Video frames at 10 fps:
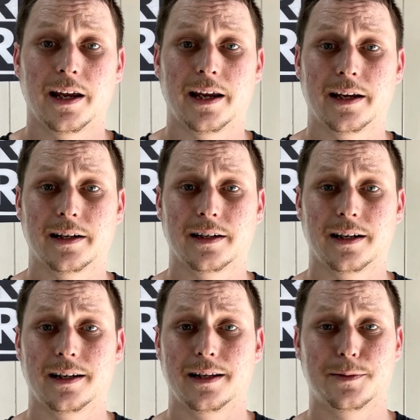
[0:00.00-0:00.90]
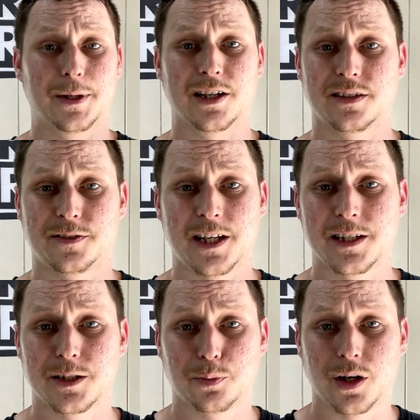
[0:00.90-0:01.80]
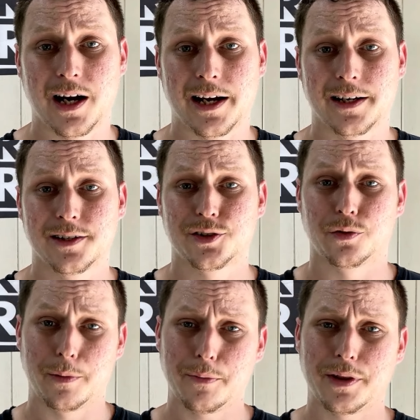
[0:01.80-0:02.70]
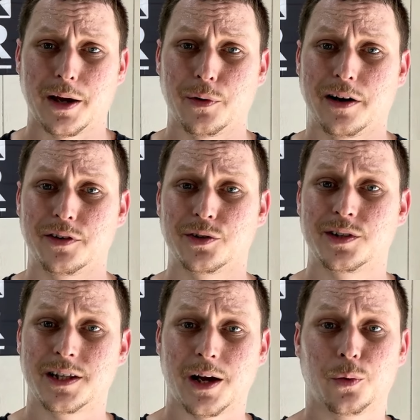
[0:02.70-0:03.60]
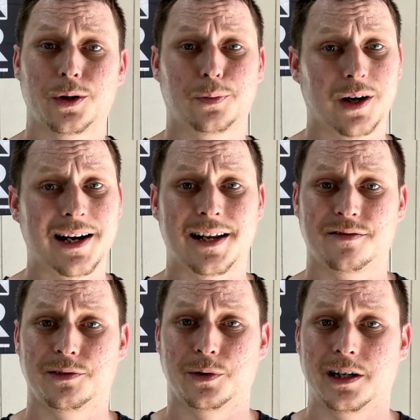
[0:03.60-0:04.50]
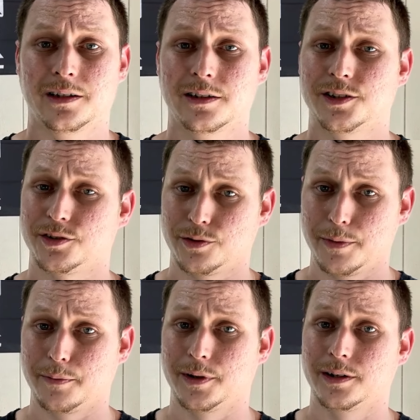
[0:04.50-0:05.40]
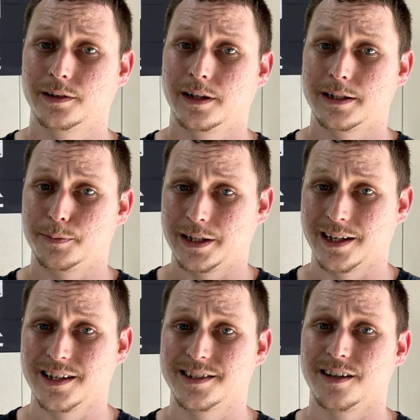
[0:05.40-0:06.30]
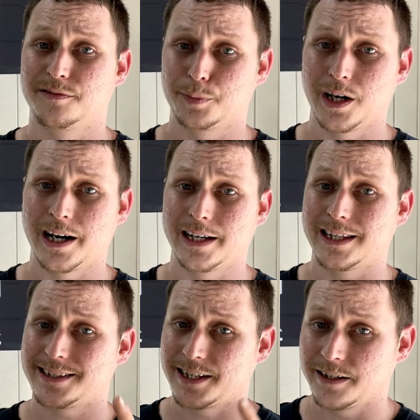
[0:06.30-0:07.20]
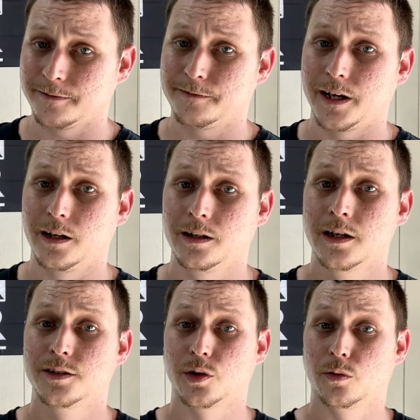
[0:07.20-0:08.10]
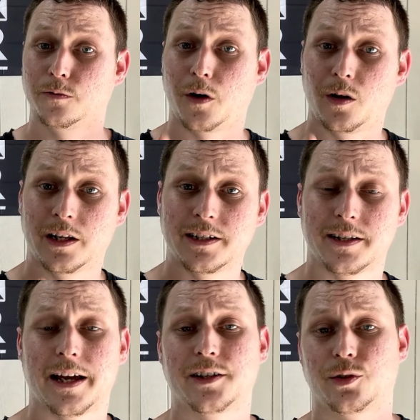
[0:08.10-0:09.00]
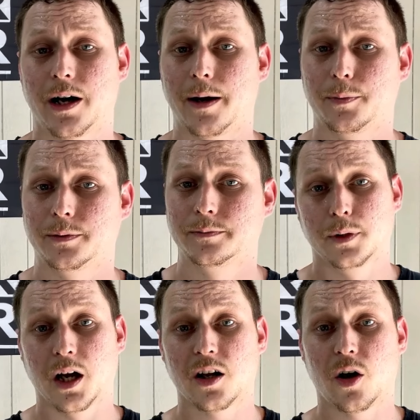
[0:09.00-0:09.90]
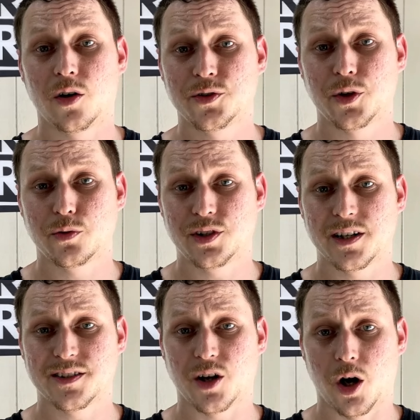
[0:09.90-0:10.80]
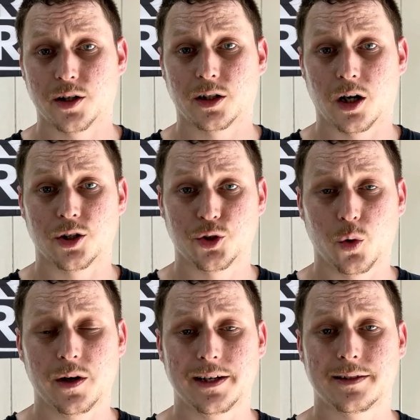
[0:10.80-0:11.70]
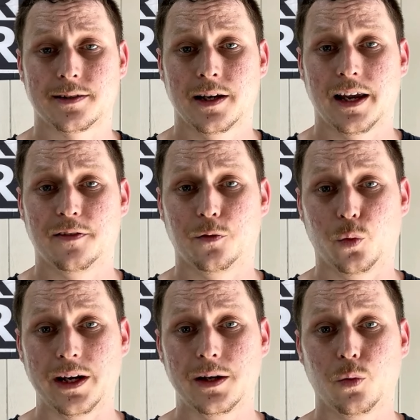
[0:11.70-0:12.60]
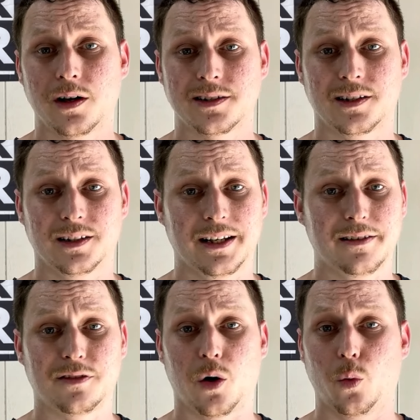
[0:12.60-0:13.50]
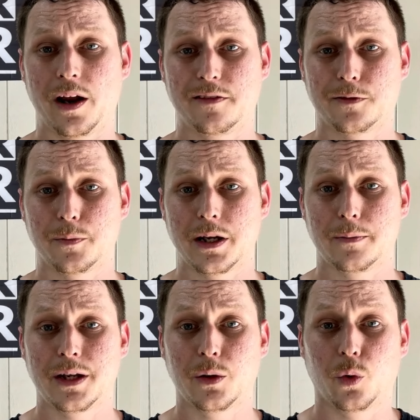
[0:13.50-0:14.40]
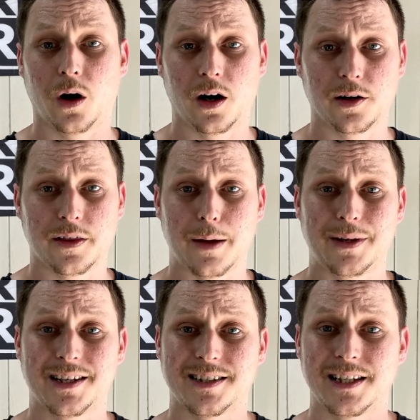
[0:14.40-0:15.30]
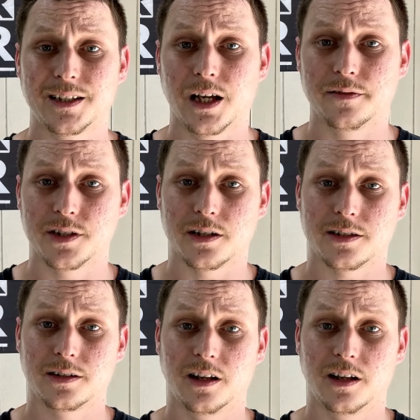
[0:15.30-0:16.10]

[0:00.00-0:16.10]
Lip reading: And it's because of Satan's pride. So remember that whenever you see that word pride everywhere. Just remember, it's because of pride that Satan fell. Don't fall into that trap. But God also does honor our choice. If we want to live away from him, he will honor that because he loves us.